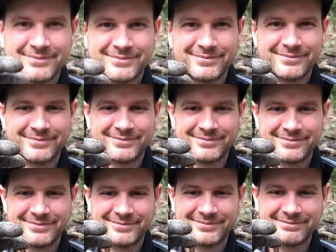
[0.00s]
There it is.
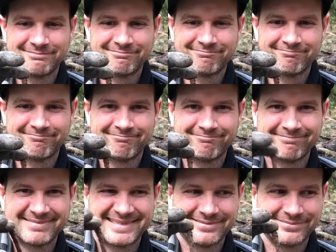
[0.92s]
There's a cover
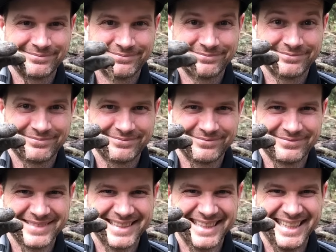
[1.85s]
shot for bloody Playboy
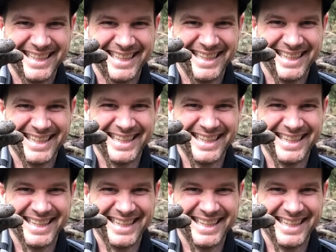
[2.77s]
International.